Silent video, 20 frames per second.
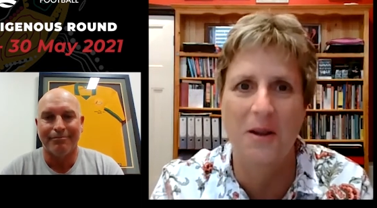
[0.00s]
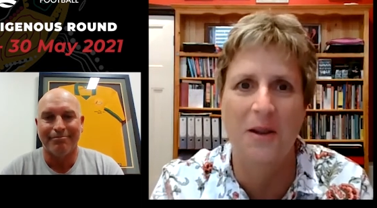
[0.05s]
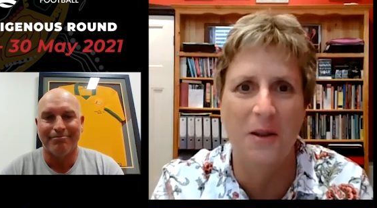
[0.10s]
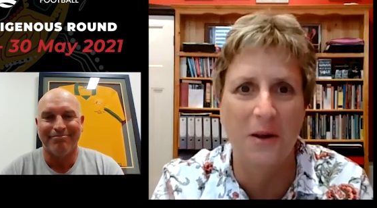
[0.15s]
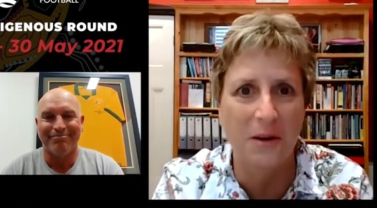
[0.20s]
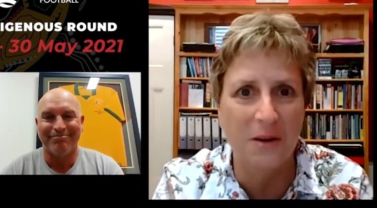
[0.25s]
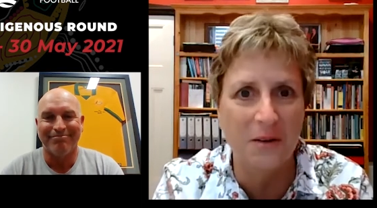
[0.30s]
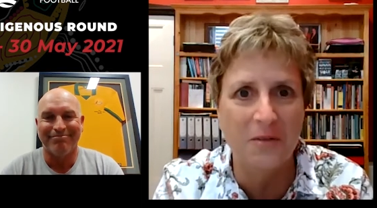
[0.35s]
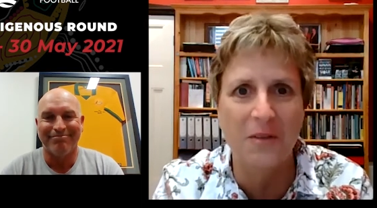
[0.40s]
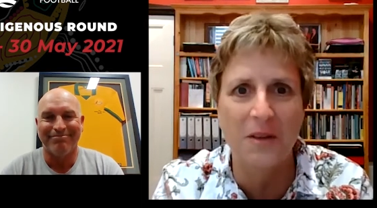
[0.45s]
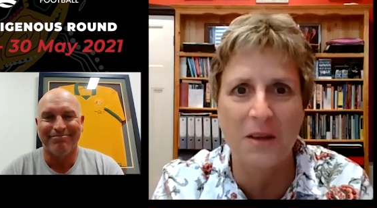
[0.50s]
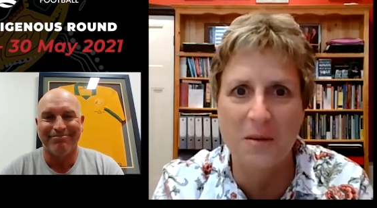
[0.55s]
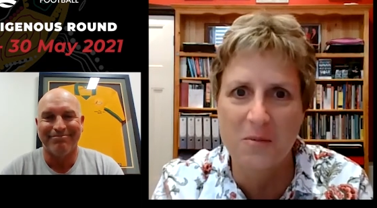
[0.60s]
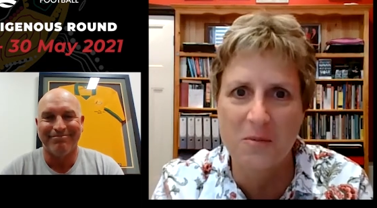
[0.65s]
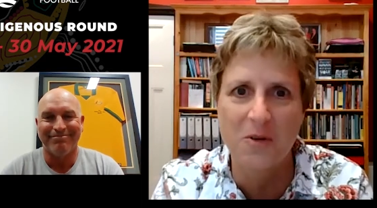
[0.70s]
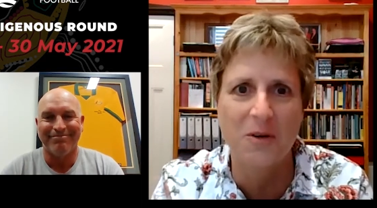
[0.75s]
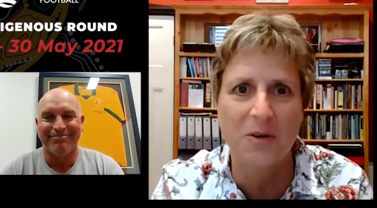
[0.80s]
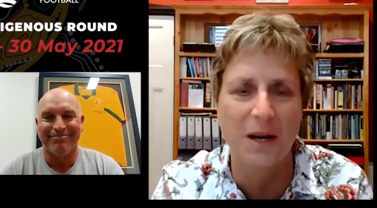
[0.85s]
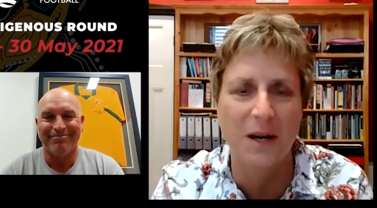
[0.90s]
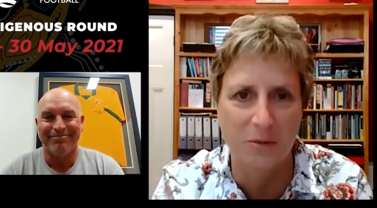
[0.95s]
Speaker 1: a lot of them
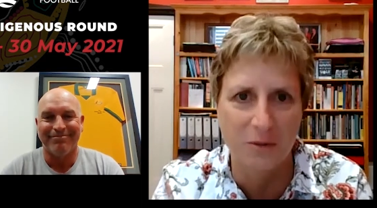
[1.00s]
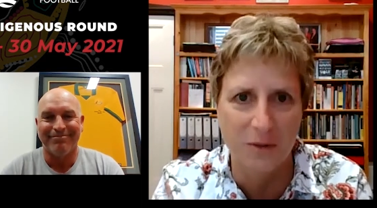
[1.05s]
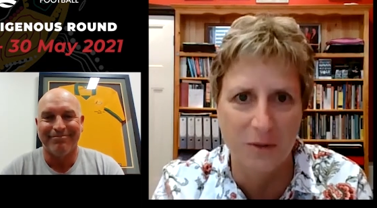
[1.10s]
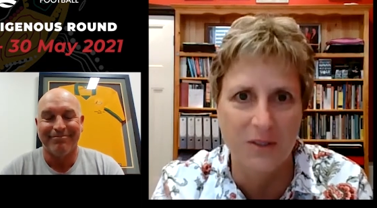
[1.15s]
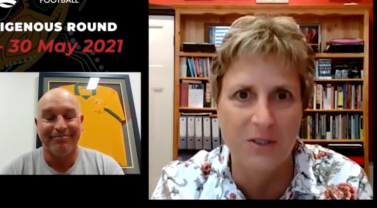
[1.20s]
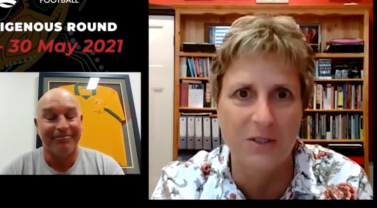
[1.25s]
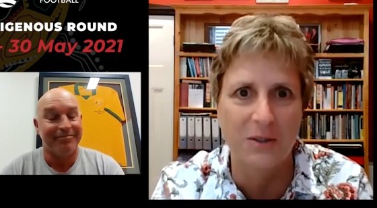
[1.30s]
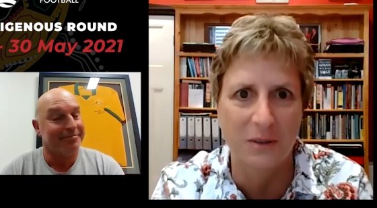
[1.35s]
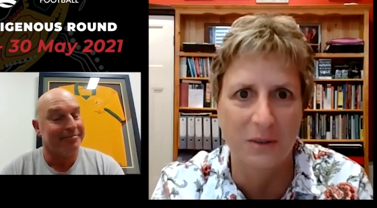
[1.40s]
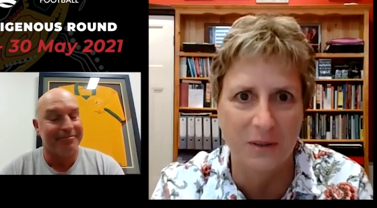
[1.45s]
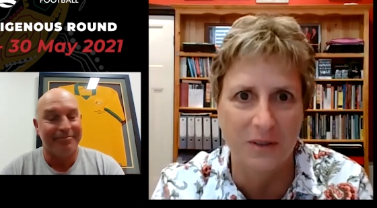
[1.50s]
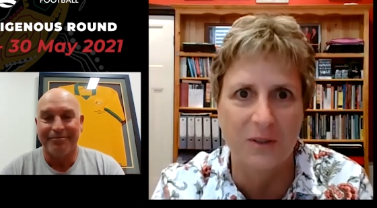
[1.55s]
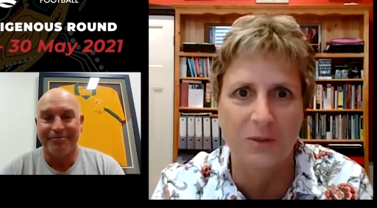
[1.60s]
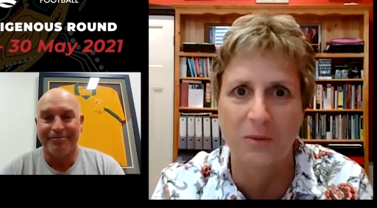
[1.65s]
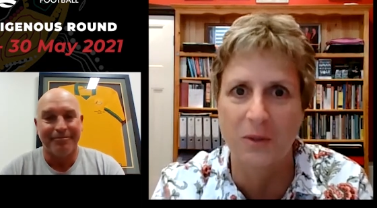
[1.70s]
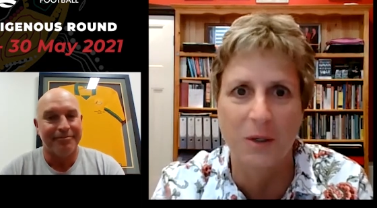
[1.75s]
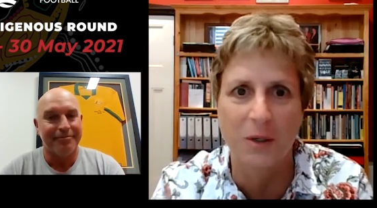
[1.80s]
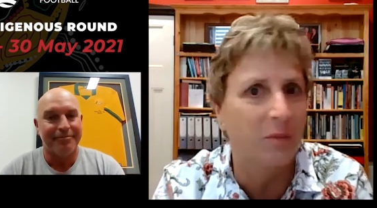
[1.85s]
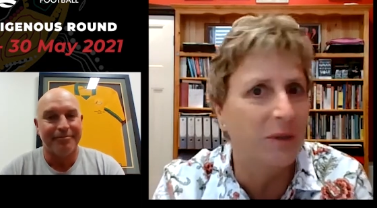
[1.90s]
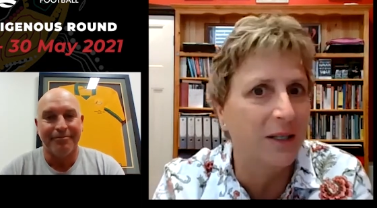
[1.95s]
were Aboriginal as
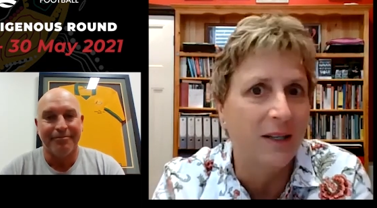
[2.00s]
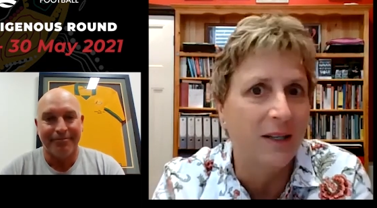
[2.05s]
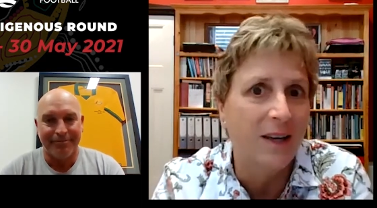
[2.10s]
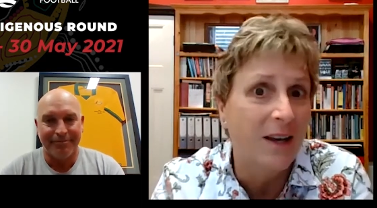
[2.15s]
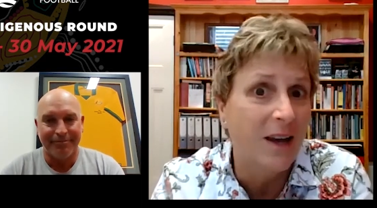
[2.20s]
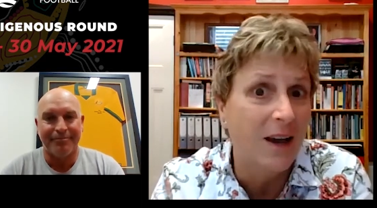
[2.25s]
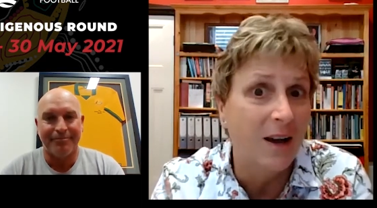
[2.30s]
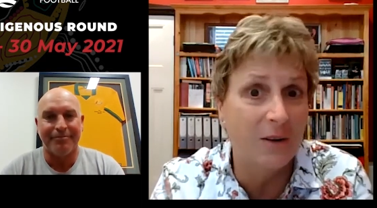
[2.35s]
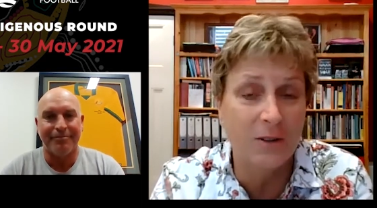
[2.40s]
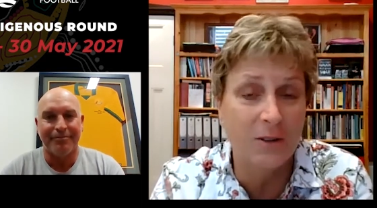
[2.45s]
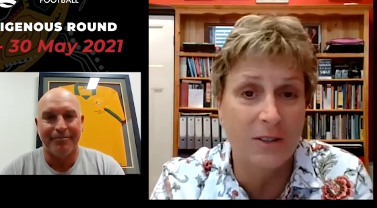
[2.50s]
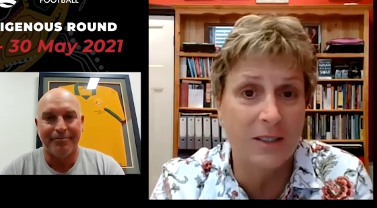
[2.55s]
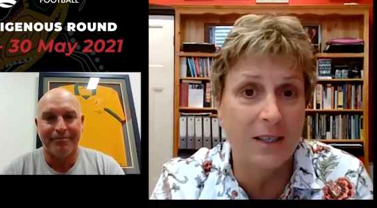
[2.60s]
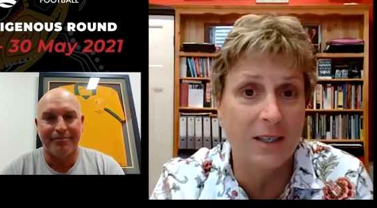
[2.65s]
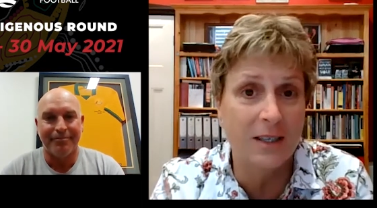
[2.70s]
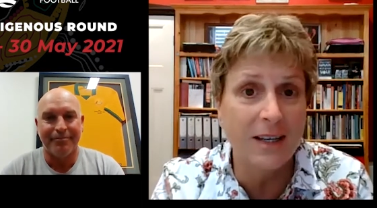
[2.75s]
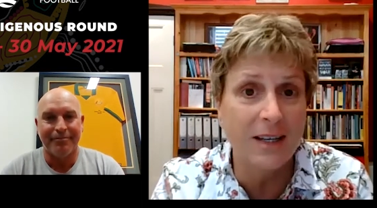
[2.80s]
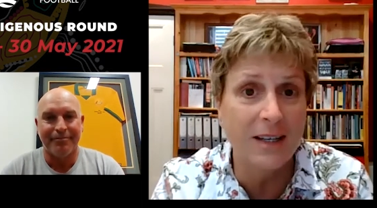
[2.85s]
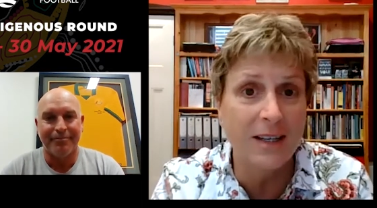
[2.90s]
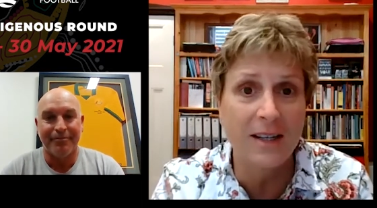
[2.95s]
well, but of course they
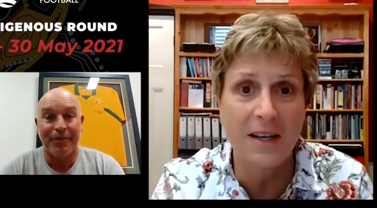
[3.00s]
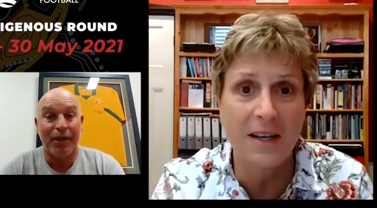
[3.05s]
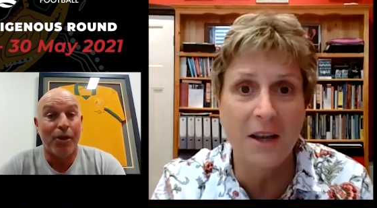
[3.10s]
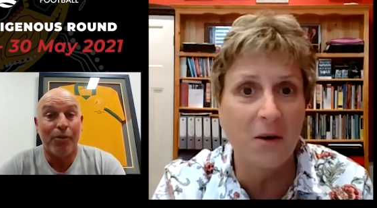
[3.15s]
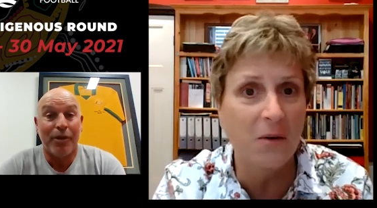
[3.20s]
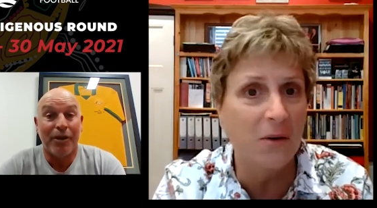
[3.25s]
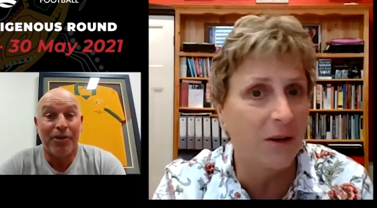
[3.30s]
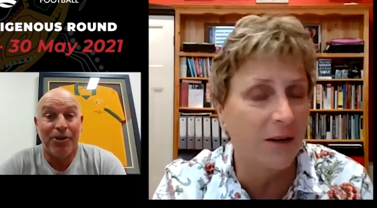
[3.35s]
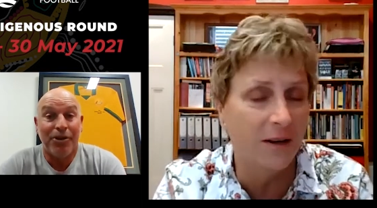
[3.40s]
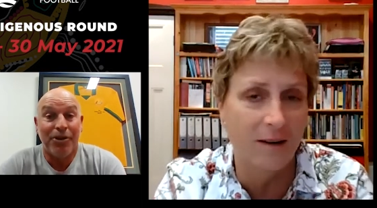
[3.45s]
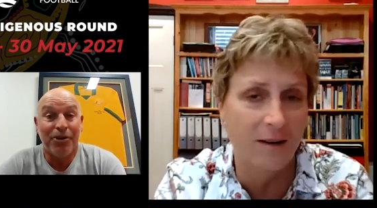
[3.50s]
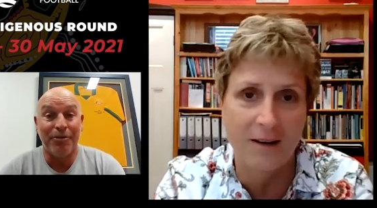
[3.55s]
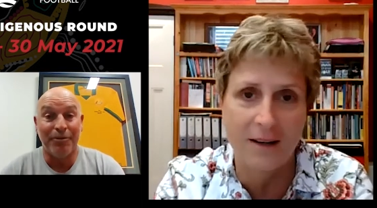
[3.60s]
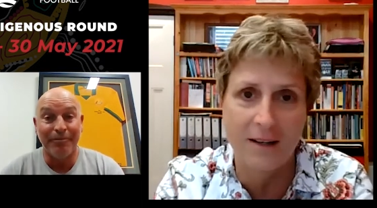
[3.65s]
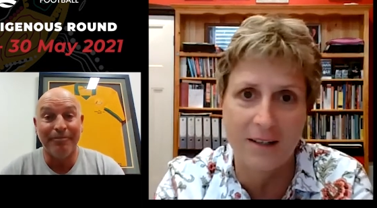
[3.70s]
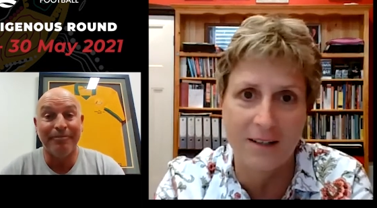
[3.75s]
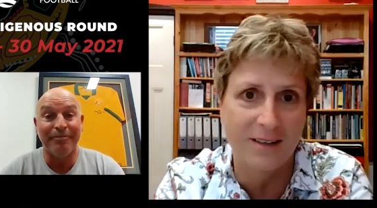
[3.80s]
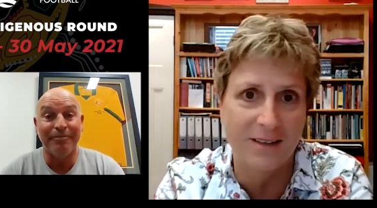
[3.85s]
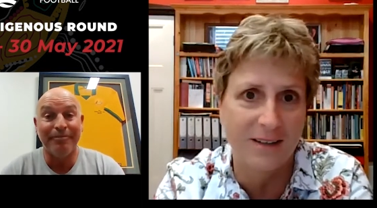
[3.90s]
didn't know. No it. one knew.